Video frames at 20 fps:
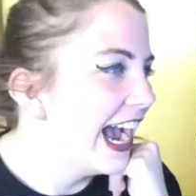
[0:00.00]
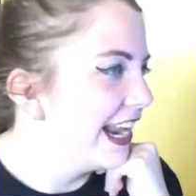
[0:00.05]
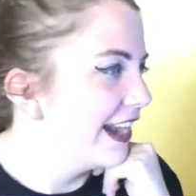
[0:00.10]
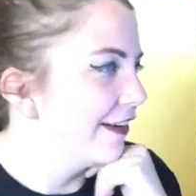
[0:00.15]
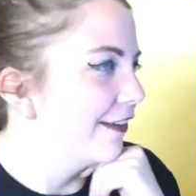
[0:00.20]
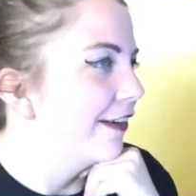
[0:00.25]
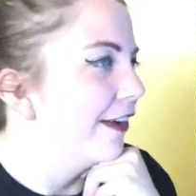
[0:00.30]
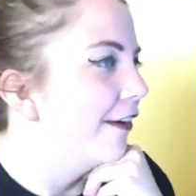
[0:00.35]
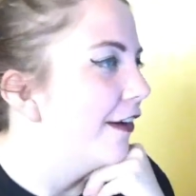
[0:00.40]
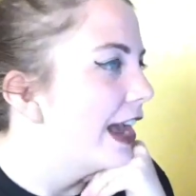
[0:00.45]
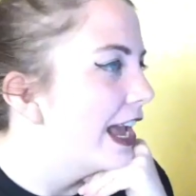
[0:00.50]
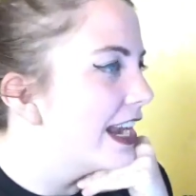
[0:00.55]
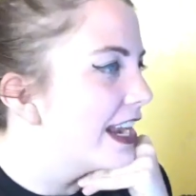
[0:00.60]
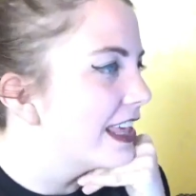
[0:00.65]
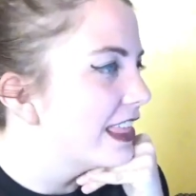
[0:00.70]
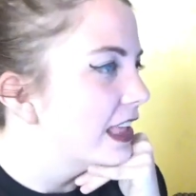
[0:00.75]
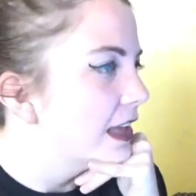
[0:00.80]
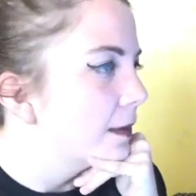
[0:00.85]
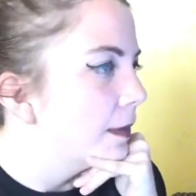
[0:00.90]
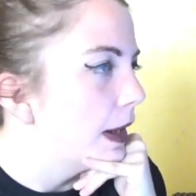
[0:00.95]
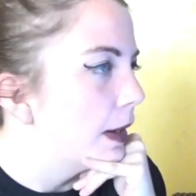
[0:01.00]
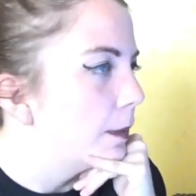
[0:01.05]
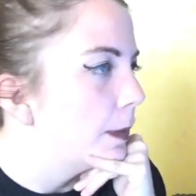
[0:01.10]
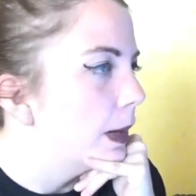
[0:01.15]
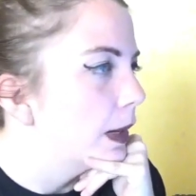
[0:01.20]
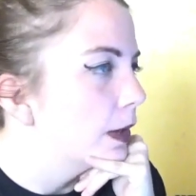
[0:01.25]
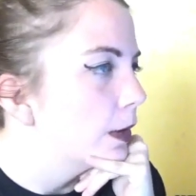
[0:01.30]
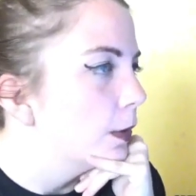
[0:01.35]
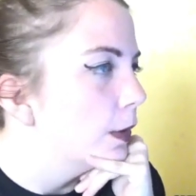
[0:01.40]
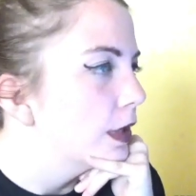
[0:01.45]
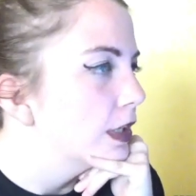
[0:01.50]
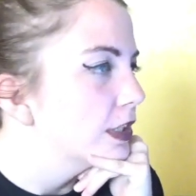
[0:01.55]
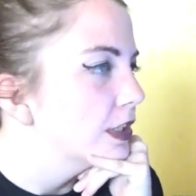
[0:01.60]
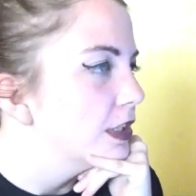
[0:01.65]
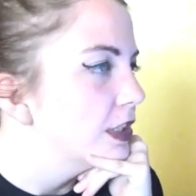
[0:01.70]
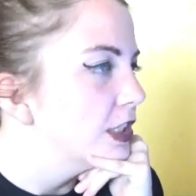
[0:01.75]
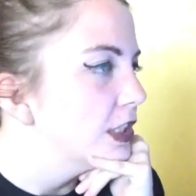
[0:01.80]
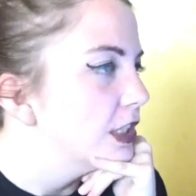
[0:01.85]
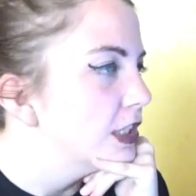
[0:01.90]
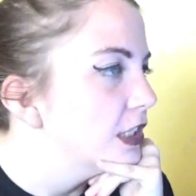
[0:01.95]
I don't know anything about
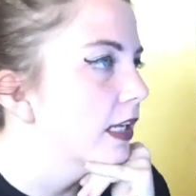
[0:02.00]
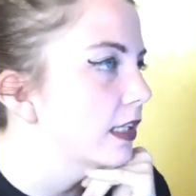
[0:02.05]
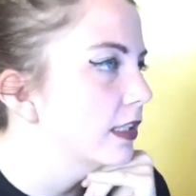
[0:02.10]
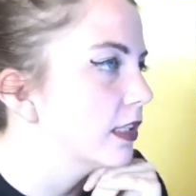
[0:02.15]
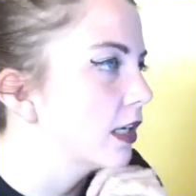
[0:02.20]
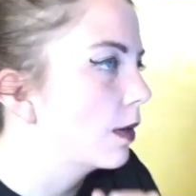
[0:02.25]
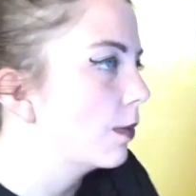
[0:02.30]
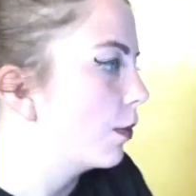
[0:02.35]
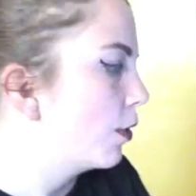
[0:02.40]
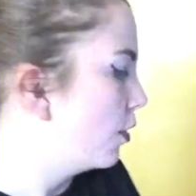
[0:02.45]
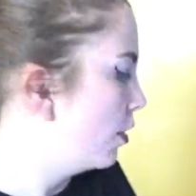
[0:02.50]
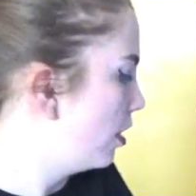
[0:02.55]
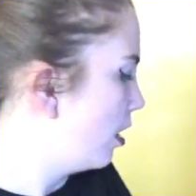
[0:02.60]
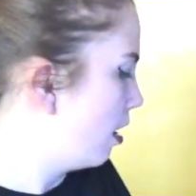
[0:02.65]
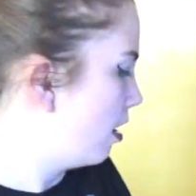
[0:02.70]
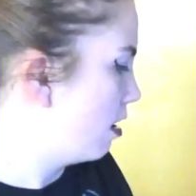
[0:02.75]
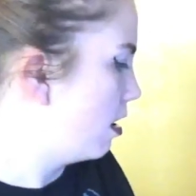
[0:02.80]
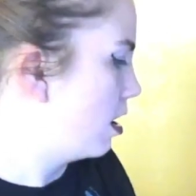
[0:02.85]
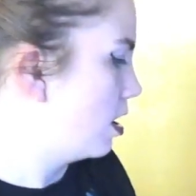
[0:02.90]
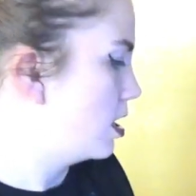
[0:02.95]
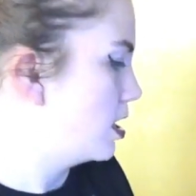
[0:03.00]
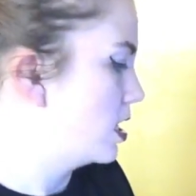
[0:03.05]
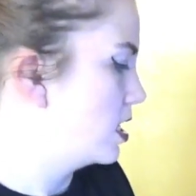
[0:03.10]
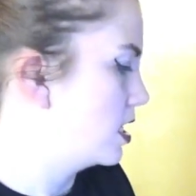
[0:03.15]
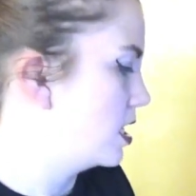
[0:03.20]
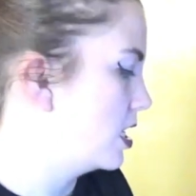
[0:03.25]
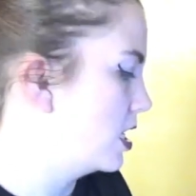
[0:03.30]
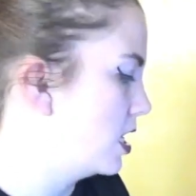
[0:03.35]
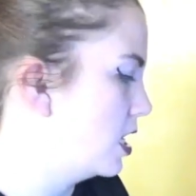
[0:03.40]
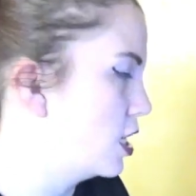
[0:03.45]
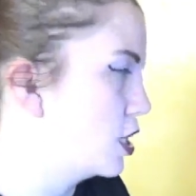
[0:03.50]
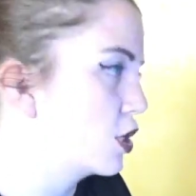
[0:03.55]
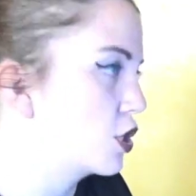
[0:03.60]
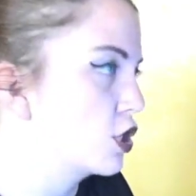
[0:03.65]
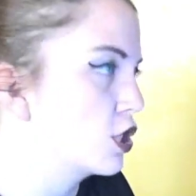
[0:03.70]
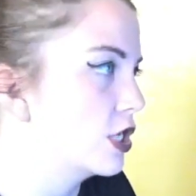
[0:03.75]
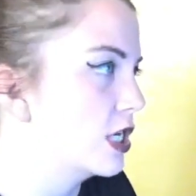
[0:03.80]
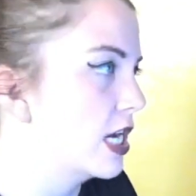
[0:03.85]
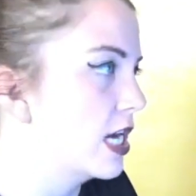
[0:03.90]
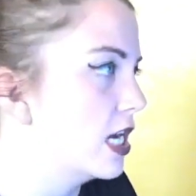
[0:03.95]
Pukwudgie. Is there more on the
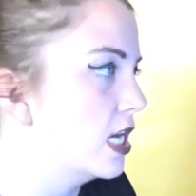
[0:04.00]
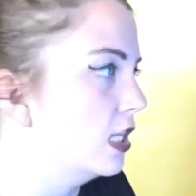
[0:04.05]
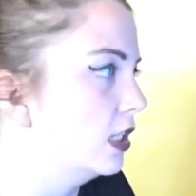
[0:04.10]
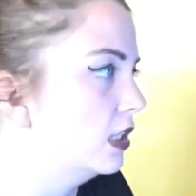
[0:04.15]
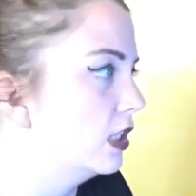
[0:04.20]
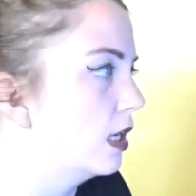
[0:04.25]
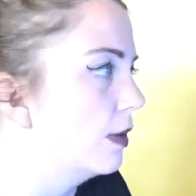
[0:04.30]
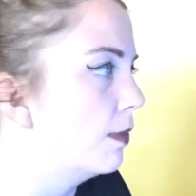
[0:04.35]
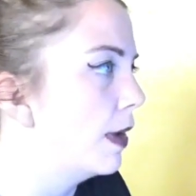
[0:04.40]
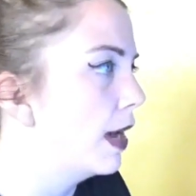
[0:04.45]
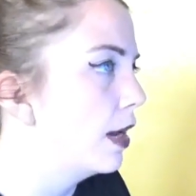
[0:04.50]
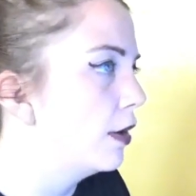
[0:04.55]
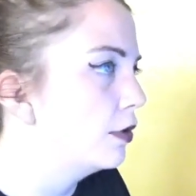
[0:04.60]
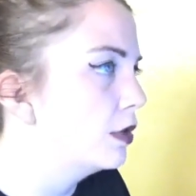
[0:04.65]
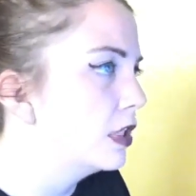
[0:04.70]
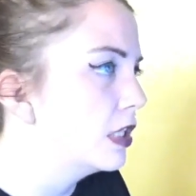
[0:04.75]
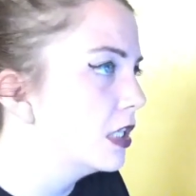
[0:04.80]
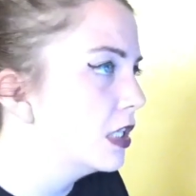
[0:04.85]
internet about